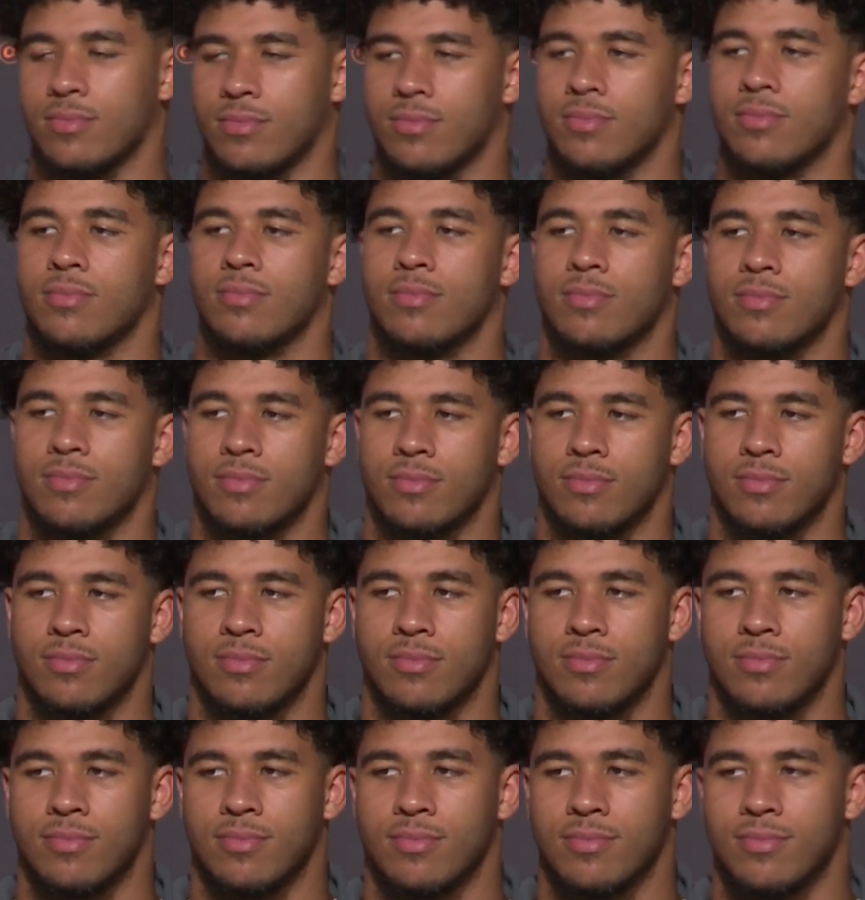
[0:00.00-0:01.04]
What was that like
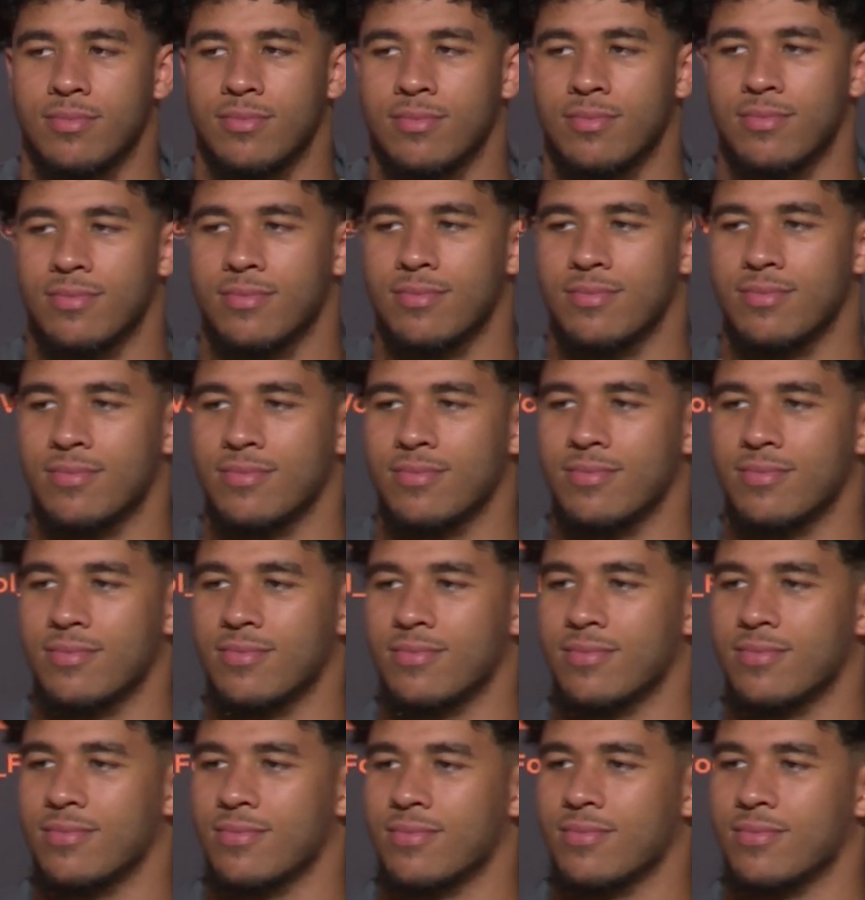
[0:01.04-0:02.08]
to kind of keep
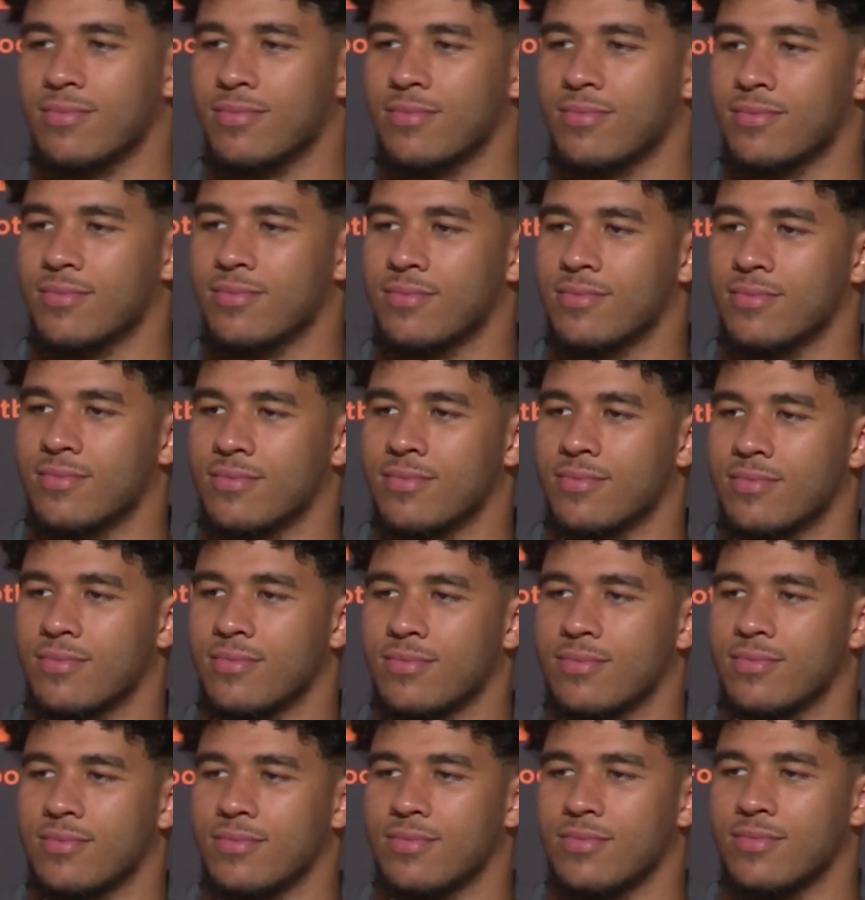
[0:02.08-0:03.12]
feeding off you guys getting those
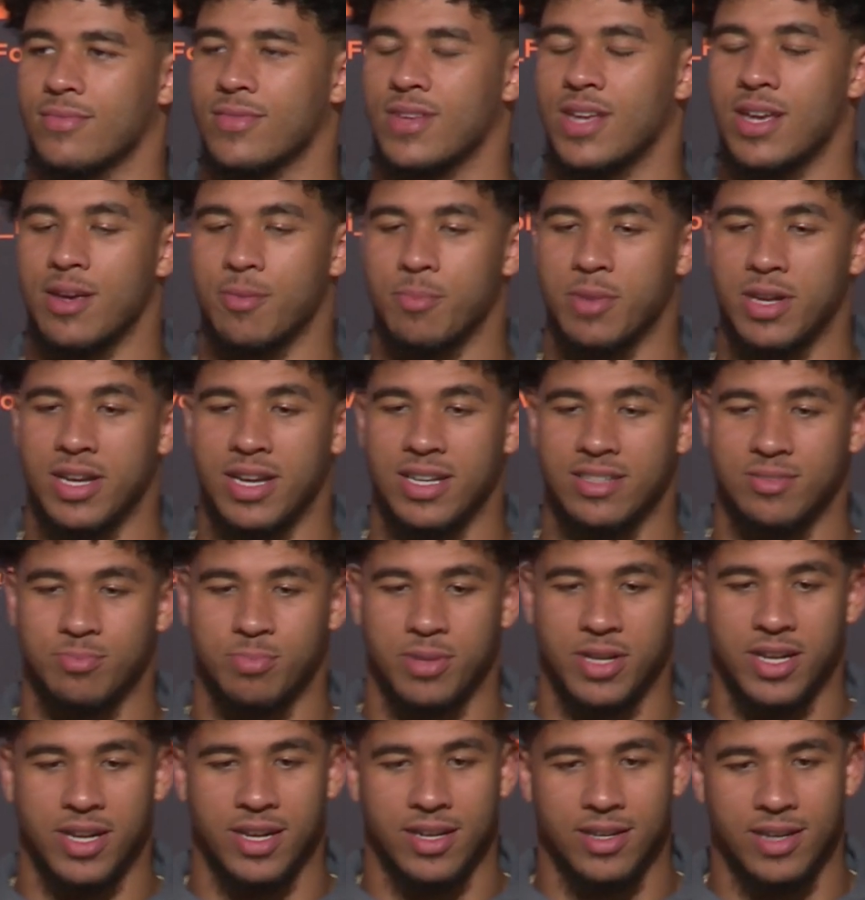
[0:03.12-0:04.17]
turnovers? Yeah, man, that's
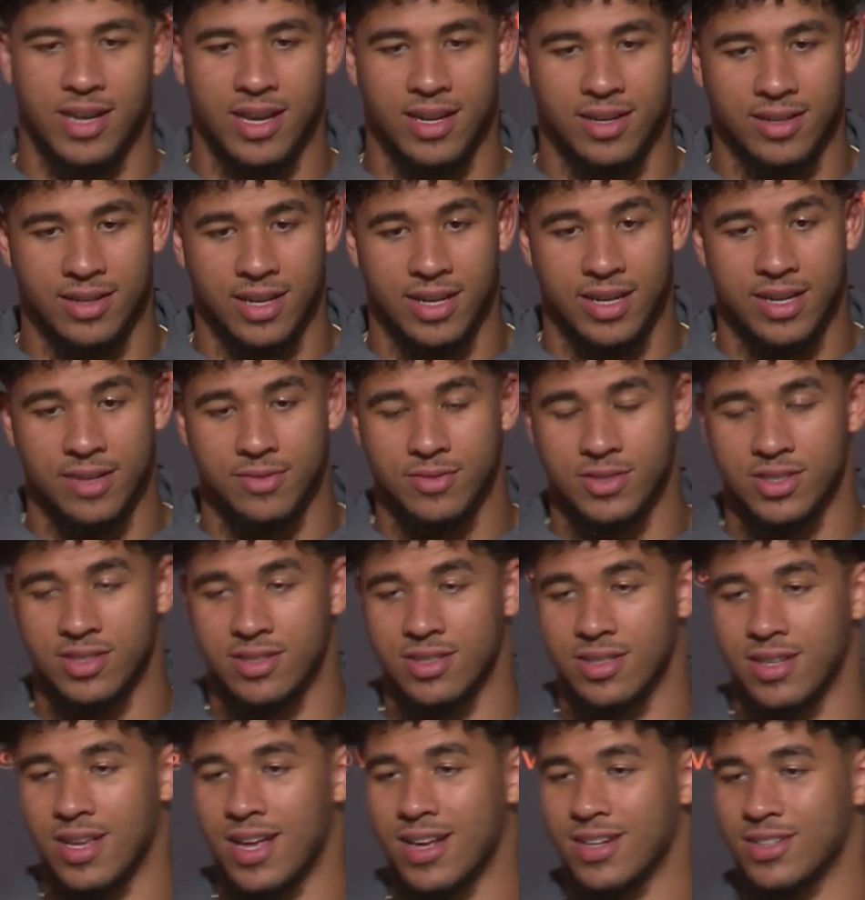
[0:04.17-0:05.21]
big. That, that gives
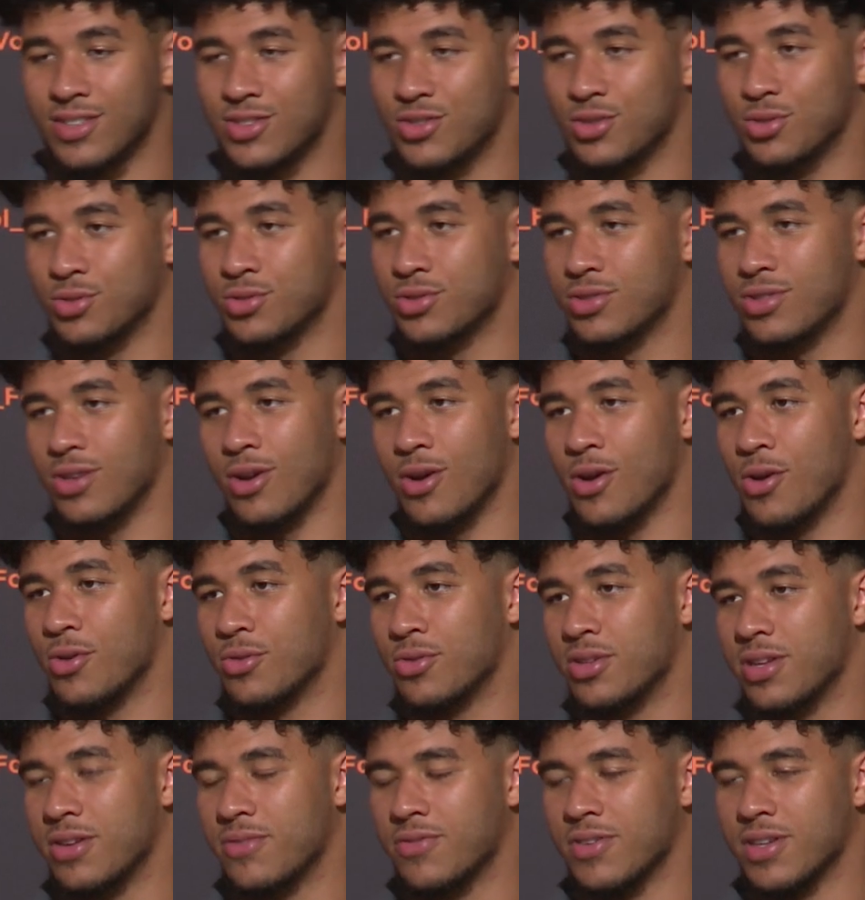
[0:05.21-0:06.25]
us a lot of juice, the whole
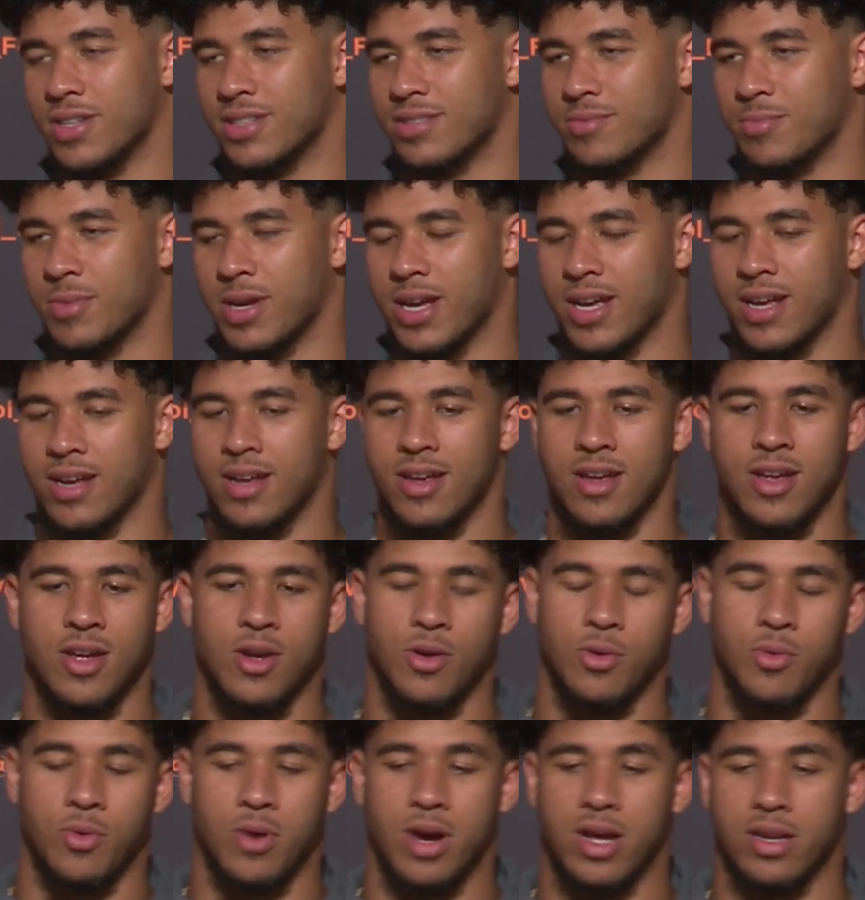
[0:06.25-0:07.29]
defense, man.
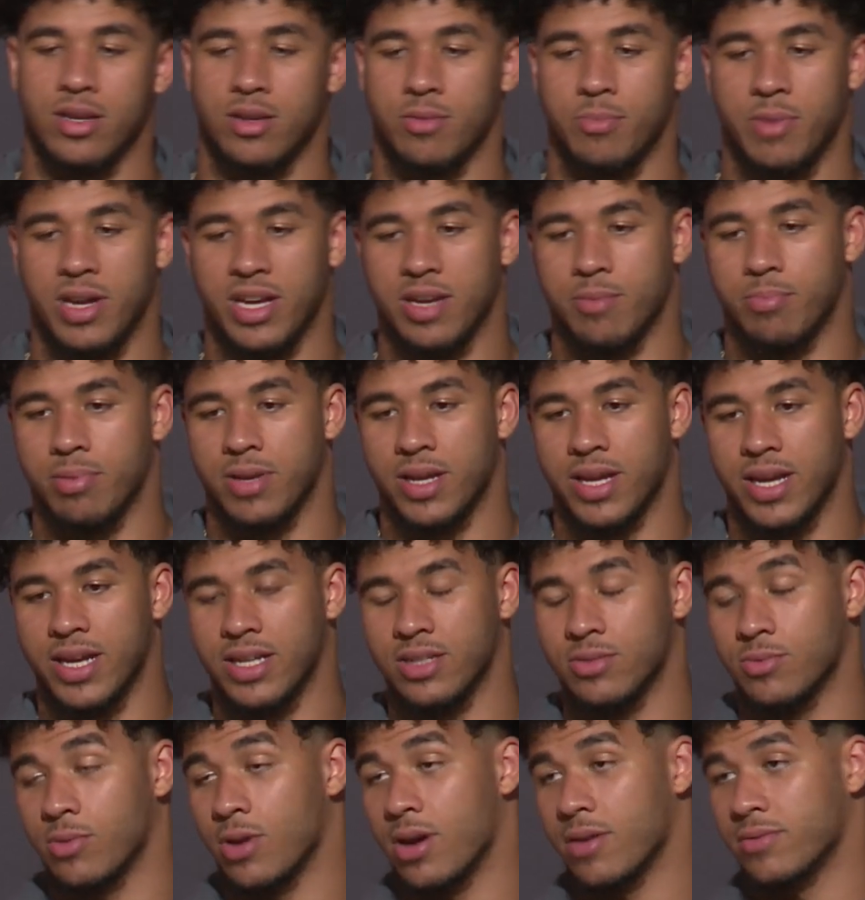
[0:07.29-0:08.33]
We're out there making
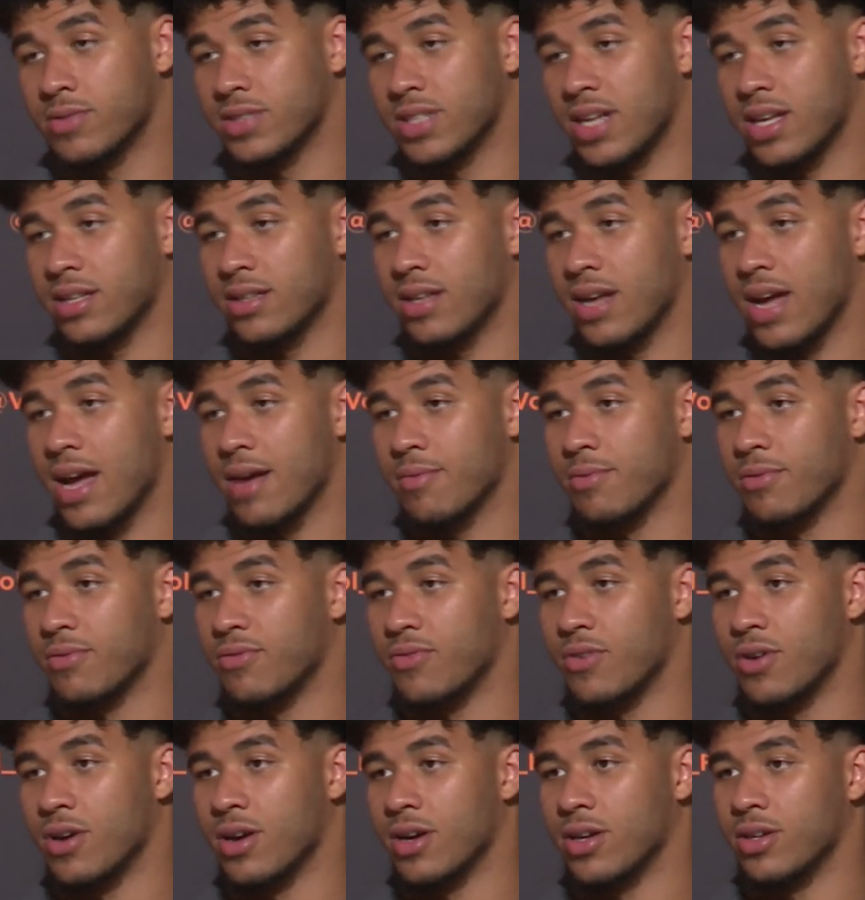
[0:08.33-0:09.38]
plays. We're obviously out there having
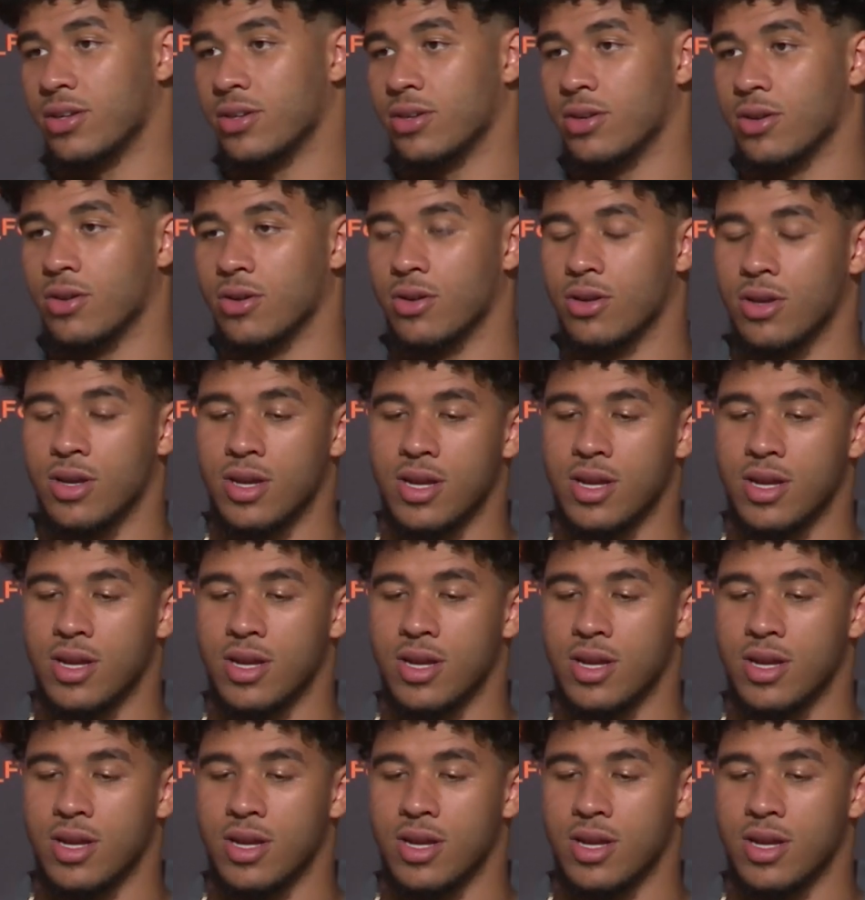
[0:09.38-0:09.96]
fun, you know.